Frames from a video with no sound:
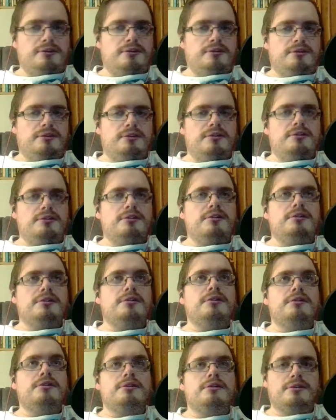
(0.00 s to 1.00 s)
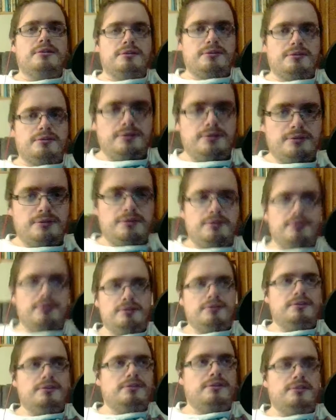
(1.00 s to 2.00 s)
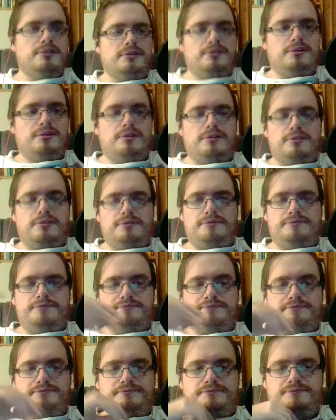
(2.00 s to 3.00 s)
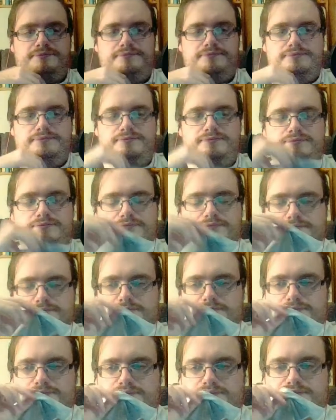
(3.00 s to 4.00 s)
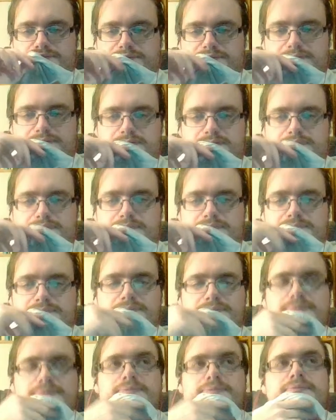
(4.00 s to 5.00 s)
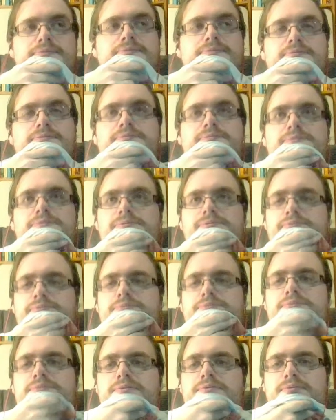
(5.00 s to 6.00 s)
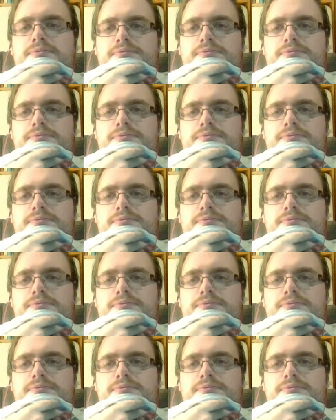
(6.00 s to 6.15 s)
Yep. Let's see. Oh yeah, they hosted in Montreal. Circuit Gilles Villeneuve. Yeah.